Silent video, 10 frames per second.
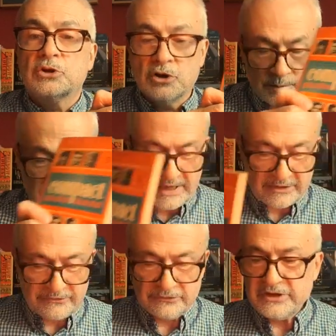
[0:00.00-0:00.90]

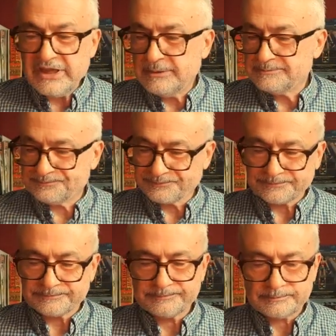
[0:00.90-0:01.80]
compact three
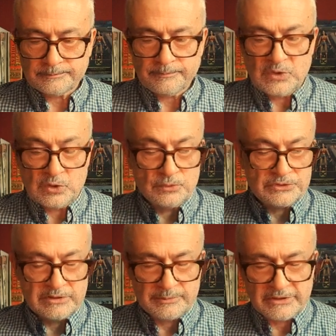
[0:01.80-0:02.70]

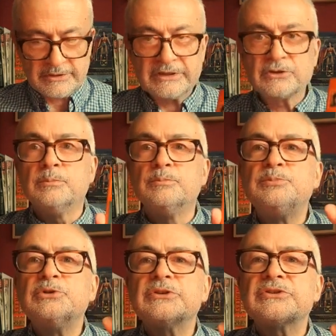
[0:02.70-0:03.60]
also by Icon
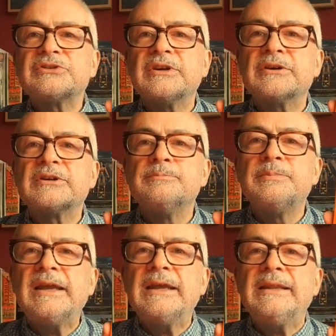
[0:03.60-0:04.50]
Books. Now I can
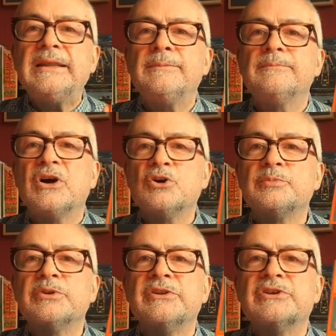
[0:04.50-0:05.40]
barely
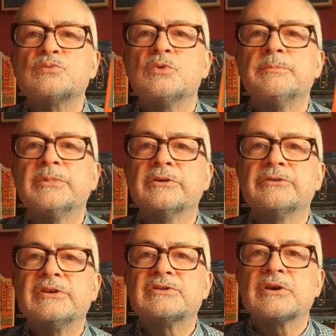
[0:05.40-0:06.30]
open this one
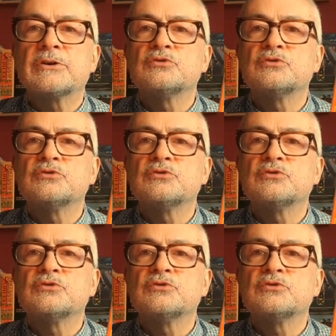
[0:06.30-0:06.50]
because it's so